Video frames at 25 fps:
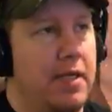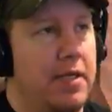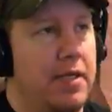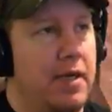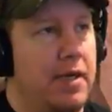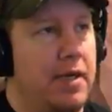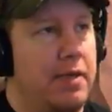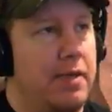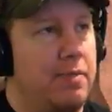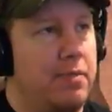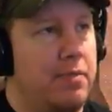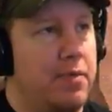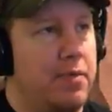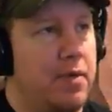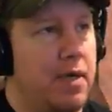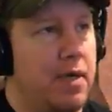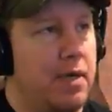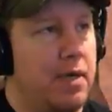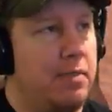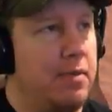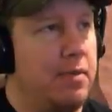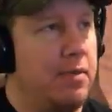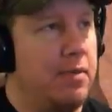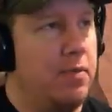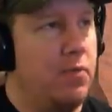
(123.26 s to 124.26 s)
that
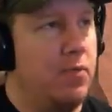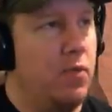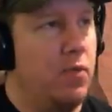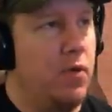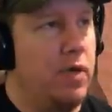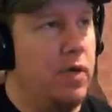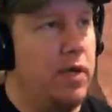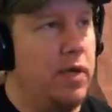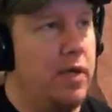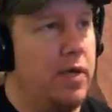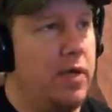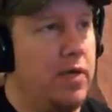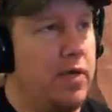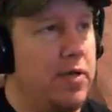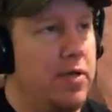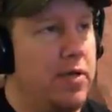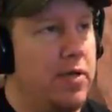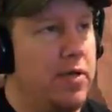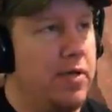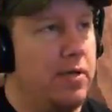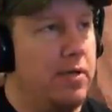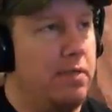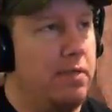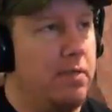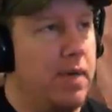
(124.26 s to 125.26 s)
problem with
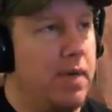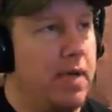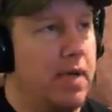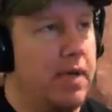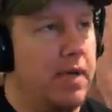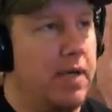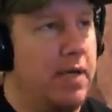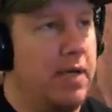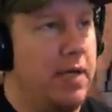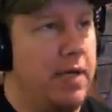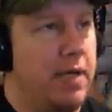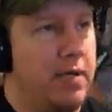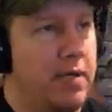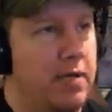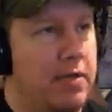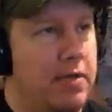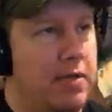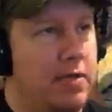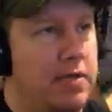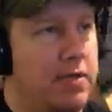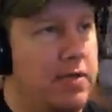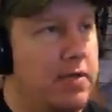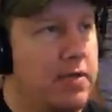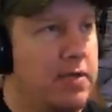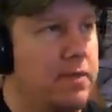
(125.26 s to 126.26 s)
pocket
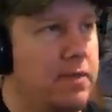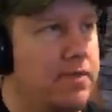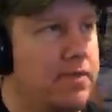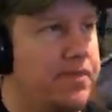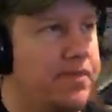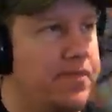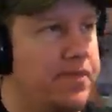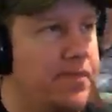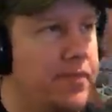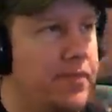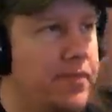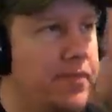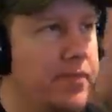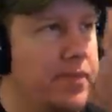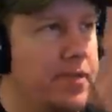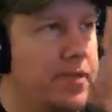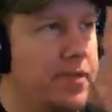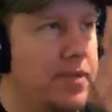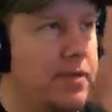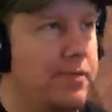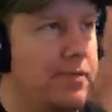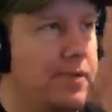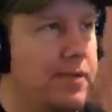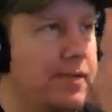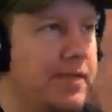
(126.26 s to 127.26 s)
healers,
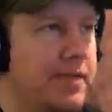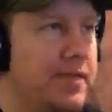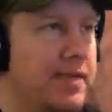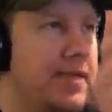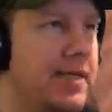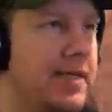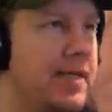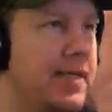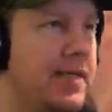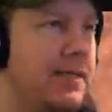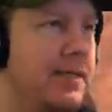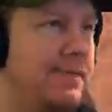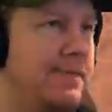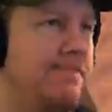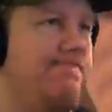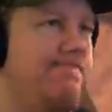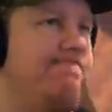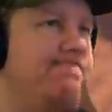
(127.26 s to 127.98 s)
stuff like that,